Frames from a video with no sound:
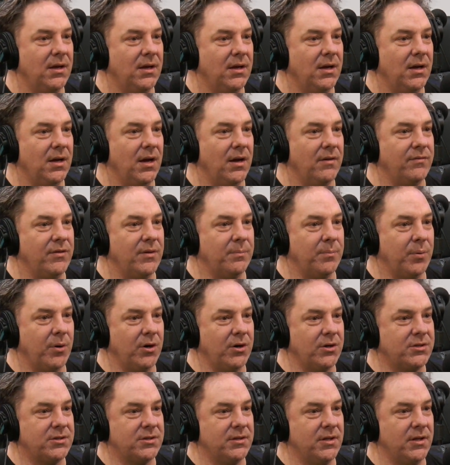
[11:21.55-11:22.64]
of the
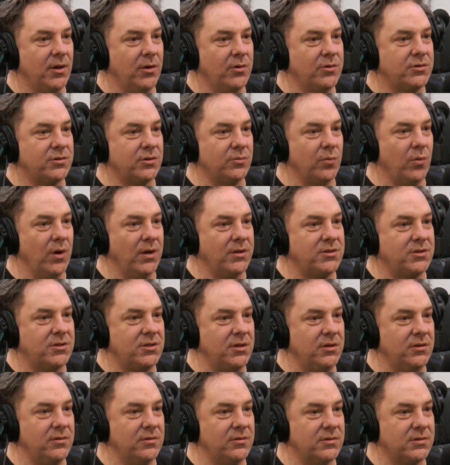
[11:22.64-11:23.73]
person, those are what's
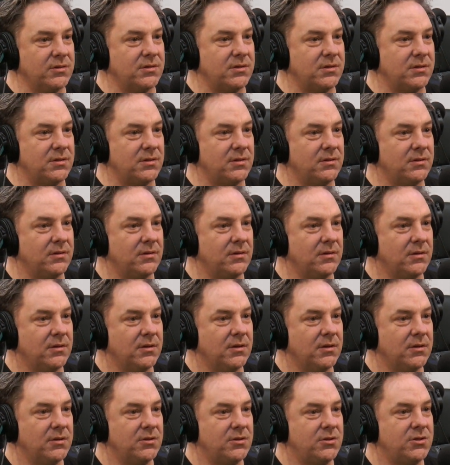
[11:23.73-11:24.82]
used.
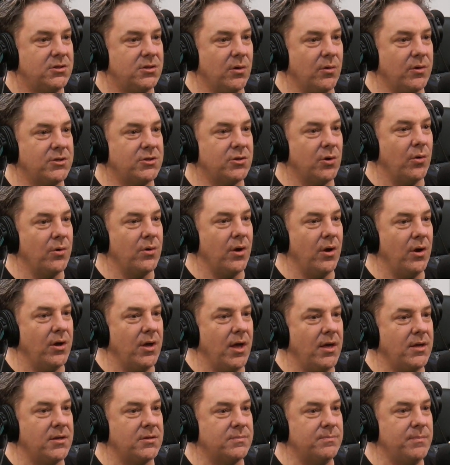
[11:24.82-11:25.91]
Right. So it's all uh,
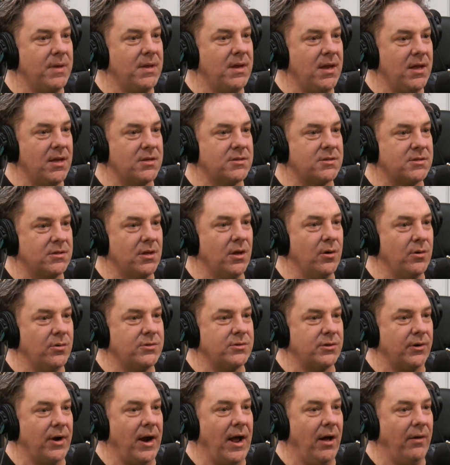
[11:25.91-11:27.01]
as many as those
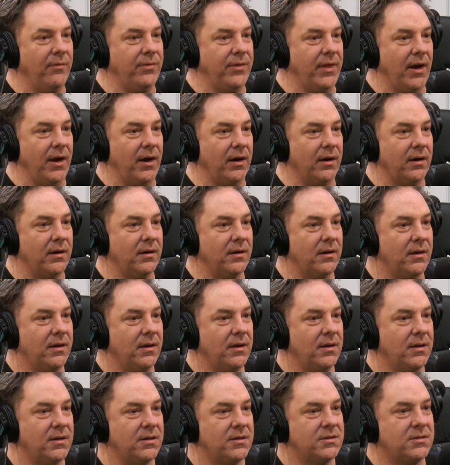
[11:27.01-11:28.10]
are out there.
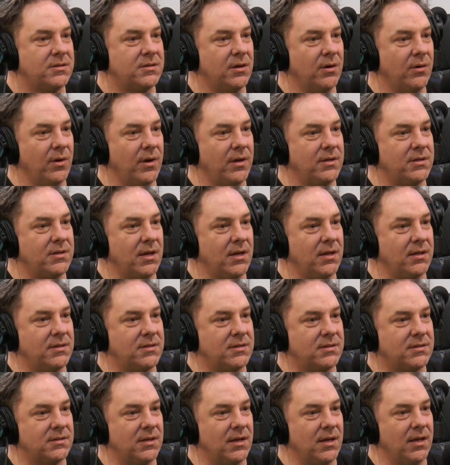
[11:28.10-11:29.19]
Okay. So it,
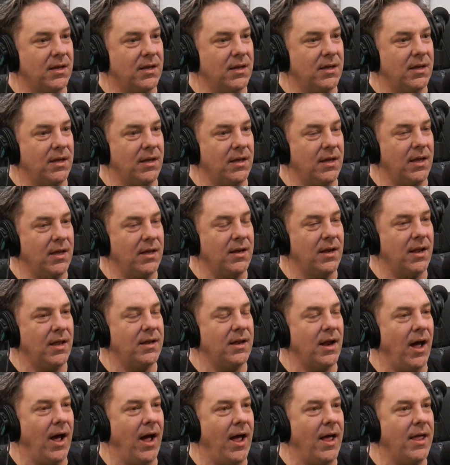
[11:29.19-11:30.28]
it's eh, and then
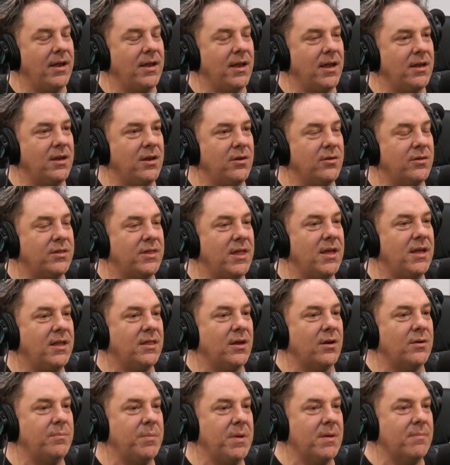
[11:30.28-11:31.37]
and then you think
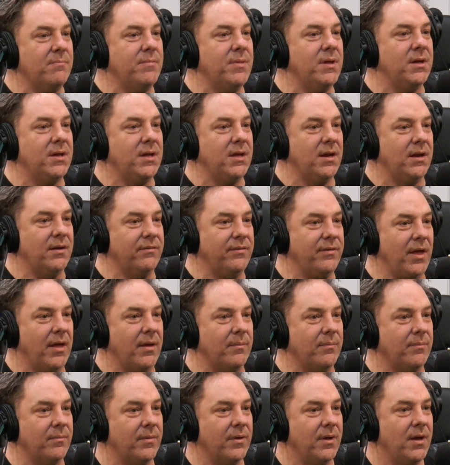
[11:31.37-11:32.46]
there'd be a million of him,
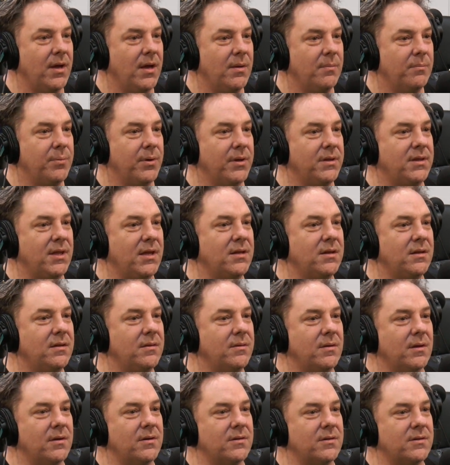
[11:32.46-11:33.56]
right? Right. But then
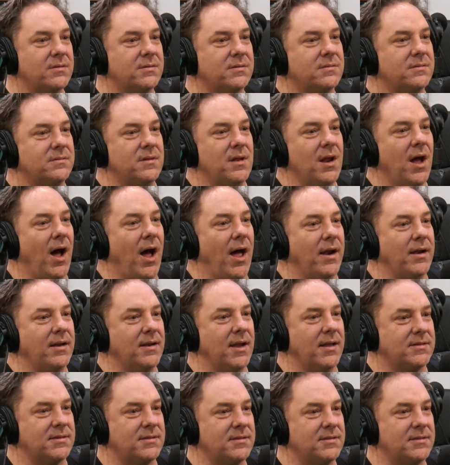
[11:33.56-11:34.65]
there's not no.
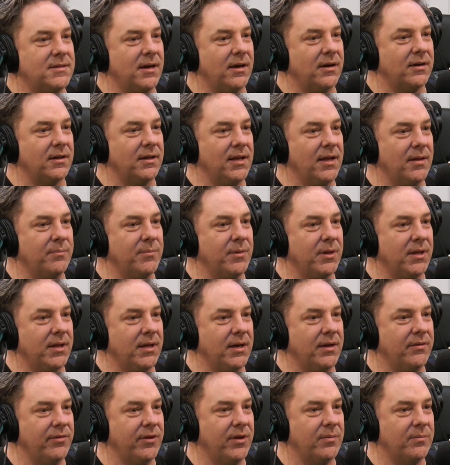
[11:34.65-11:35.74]
necessarily a million
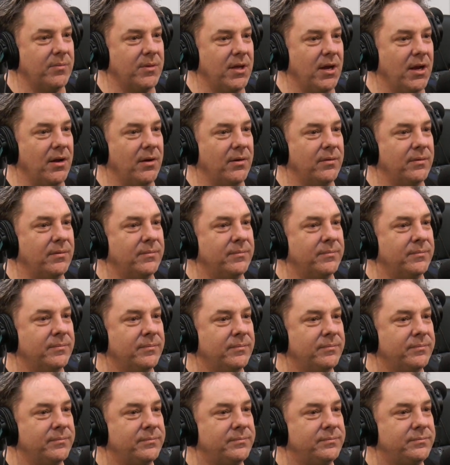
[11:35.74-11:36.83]
of him, you know. That's
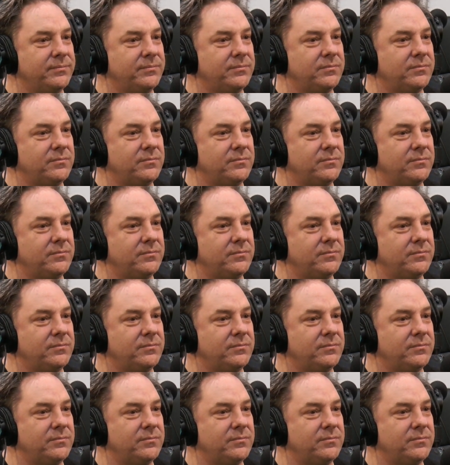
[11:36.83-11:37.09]
interesting.